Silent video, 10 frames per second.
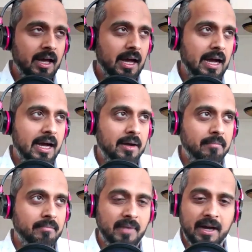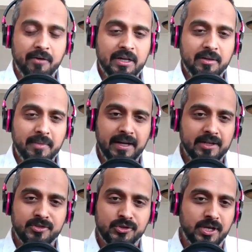I recommend
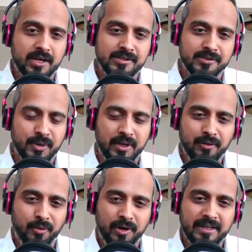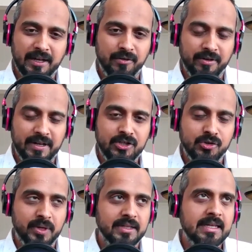exercise as well, walking out in
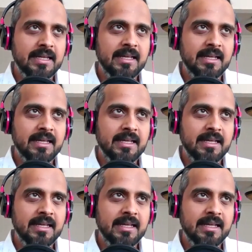nature, but